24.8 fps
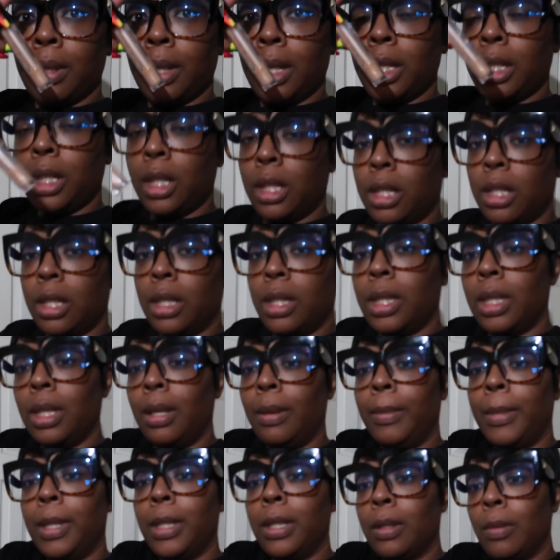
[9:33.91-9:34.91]
And she just
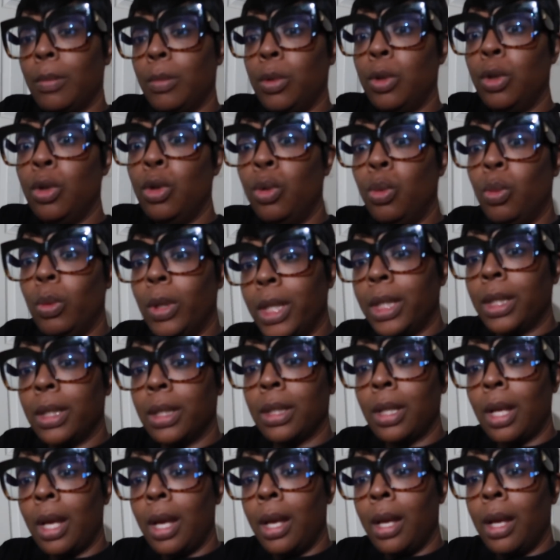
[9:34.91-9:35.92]
sent me some new
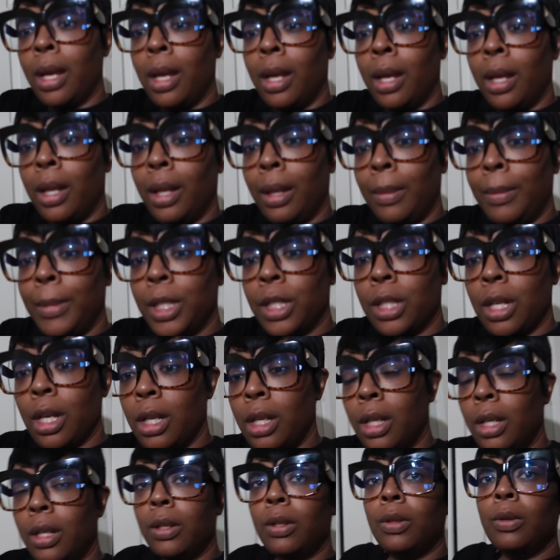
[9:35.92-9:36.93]
ones. Let me show
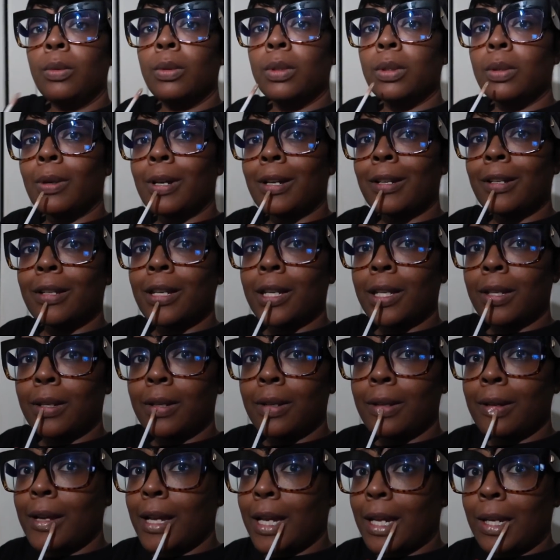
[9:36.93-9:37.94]
you the new ones while
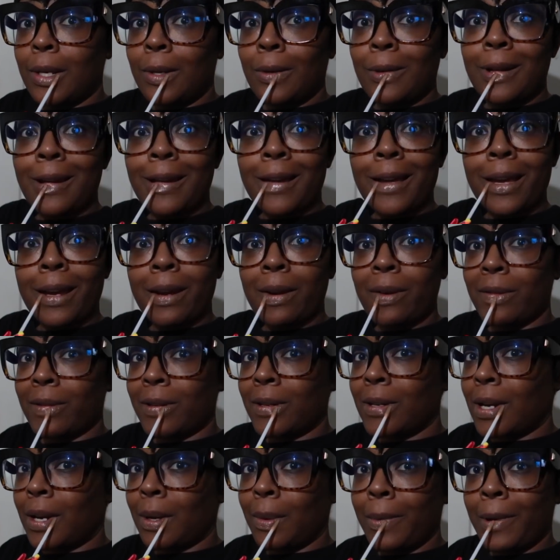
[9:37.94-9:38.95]
she's doing her hair for
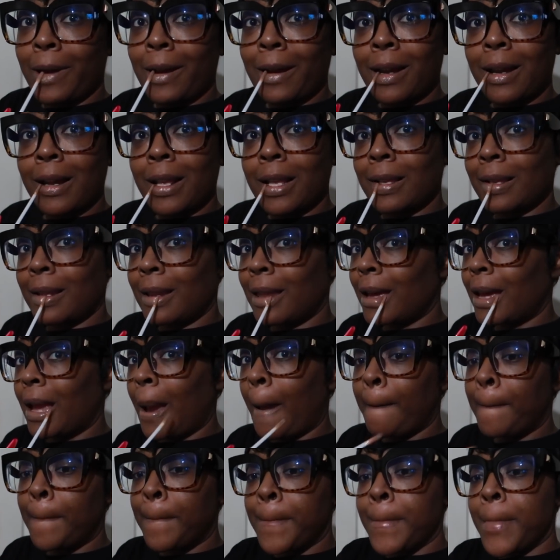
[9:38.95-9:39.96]
track practice. Like,
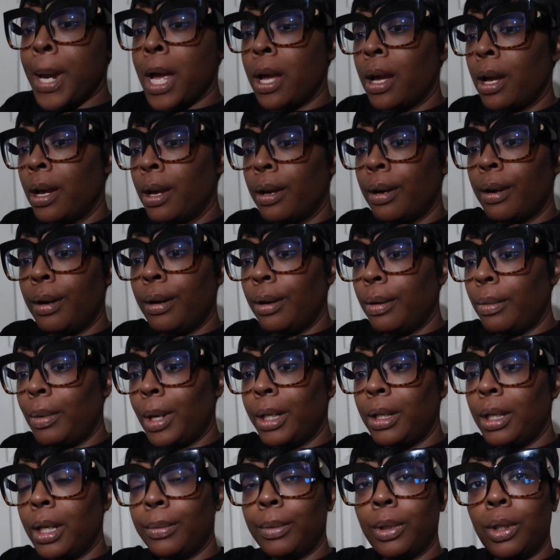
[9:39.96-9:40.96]
girl,
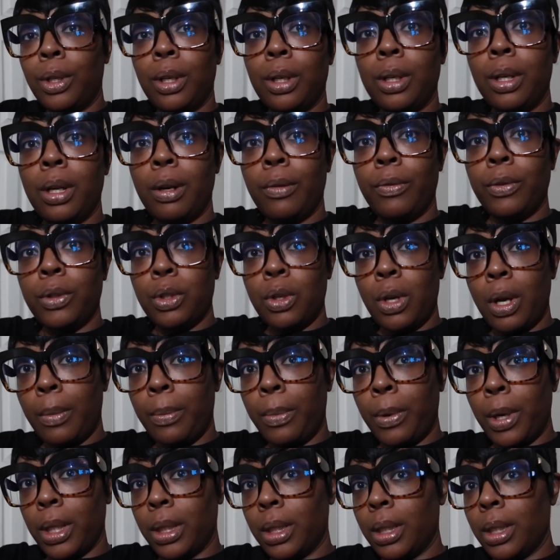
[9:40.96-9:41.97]
why do you have to curl your hair for
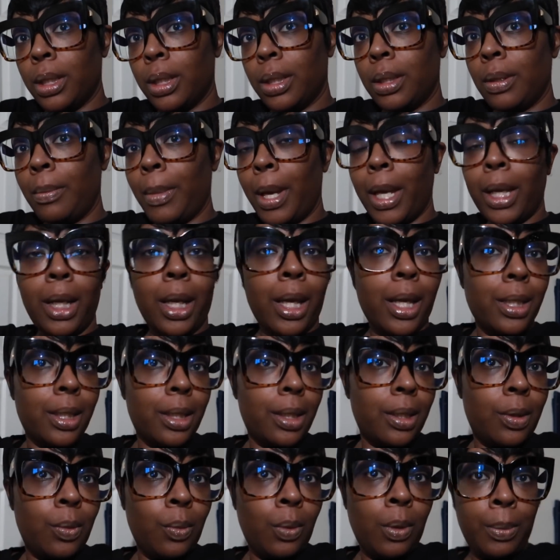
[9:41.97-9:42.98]
track practice? My
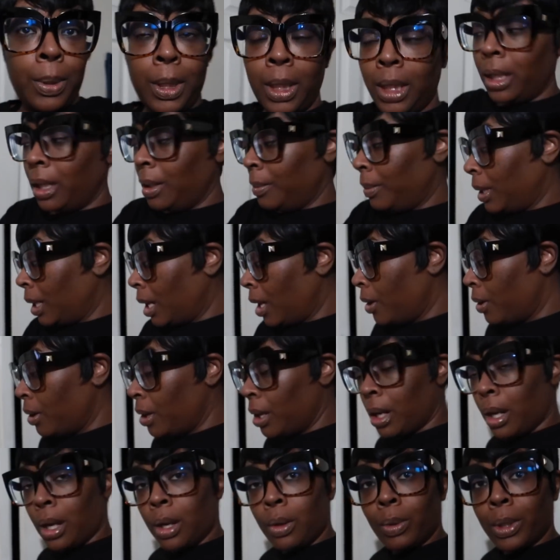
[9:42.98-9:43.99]
glasses will be linked below
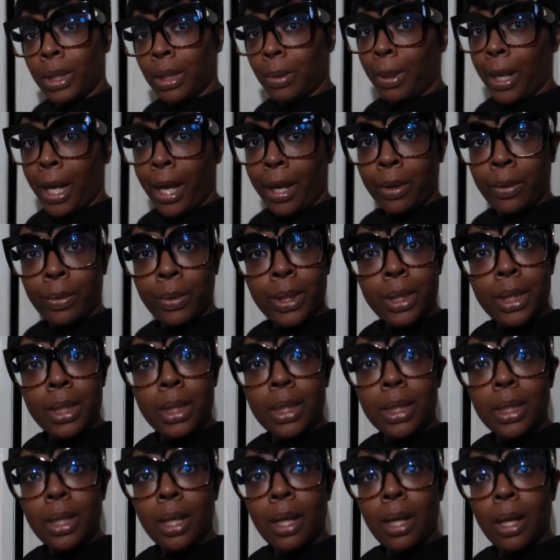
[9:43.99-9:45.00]
along with the black
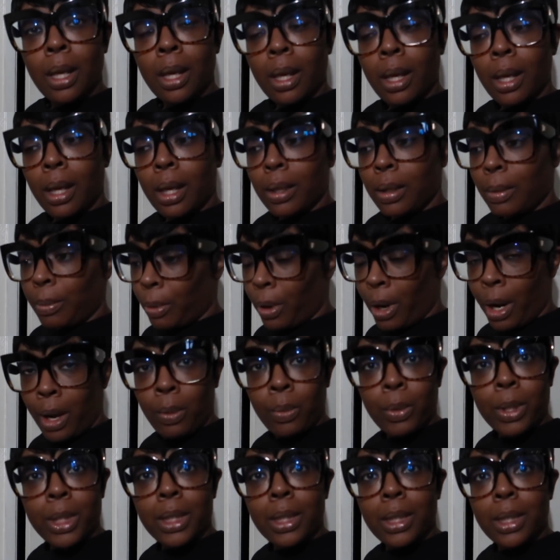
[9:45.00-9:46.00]
ones, the
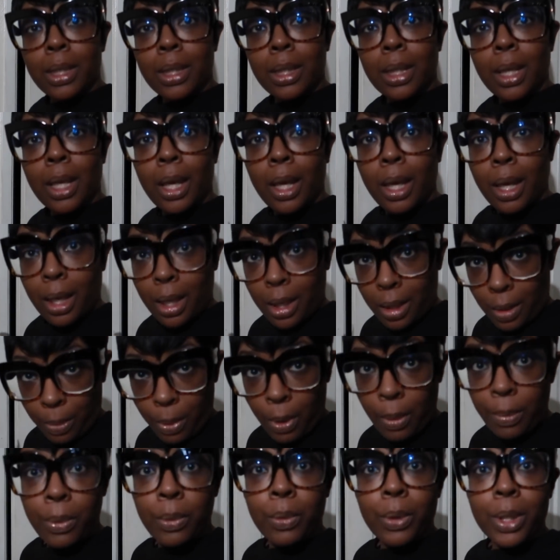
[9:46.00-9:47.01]
brown ones, and the
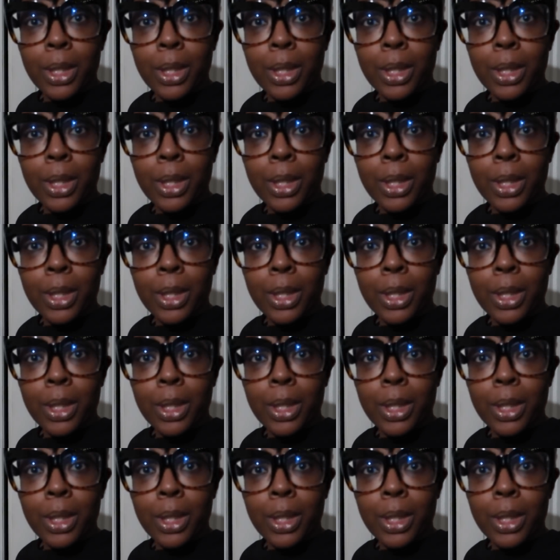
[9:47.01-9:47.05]
purple